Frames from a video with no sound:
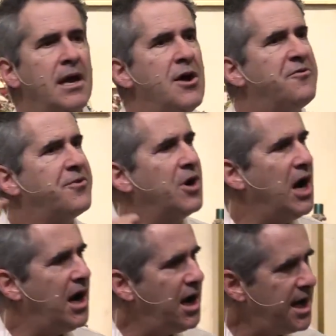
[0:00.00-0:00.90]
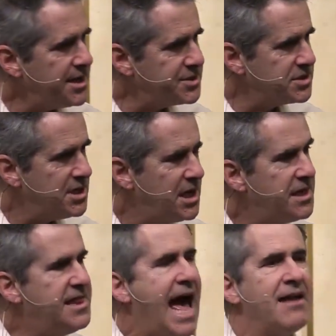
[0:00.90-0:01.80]
For us,
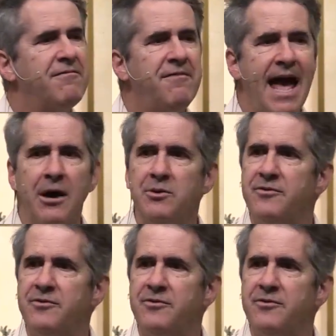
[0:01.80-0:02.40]
that vow